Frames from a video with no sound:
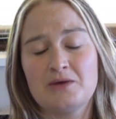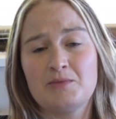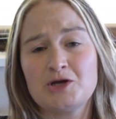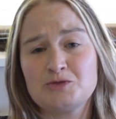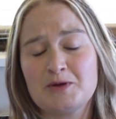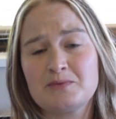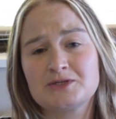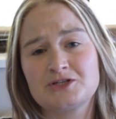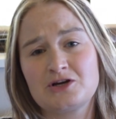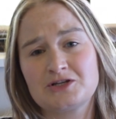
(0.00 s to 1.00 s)
Most people
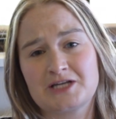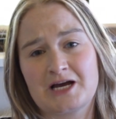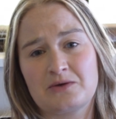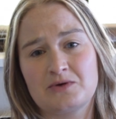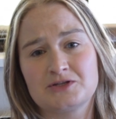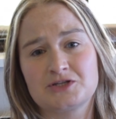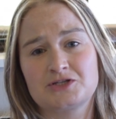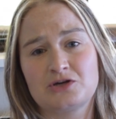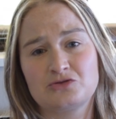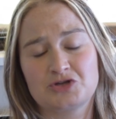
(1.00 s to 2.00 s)
start out as a
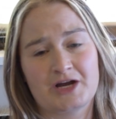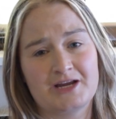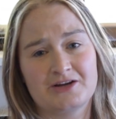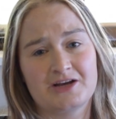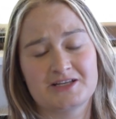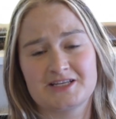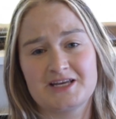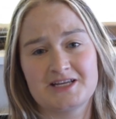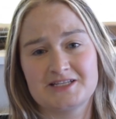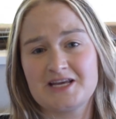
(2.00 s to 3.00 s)
sole trader as
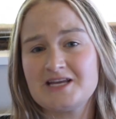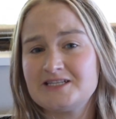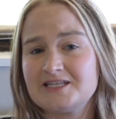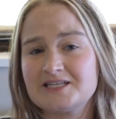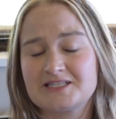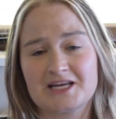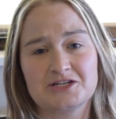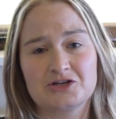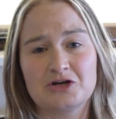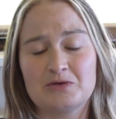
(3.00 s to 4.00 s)
it is easy to
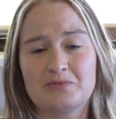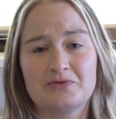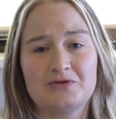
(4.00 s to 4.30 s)
set up.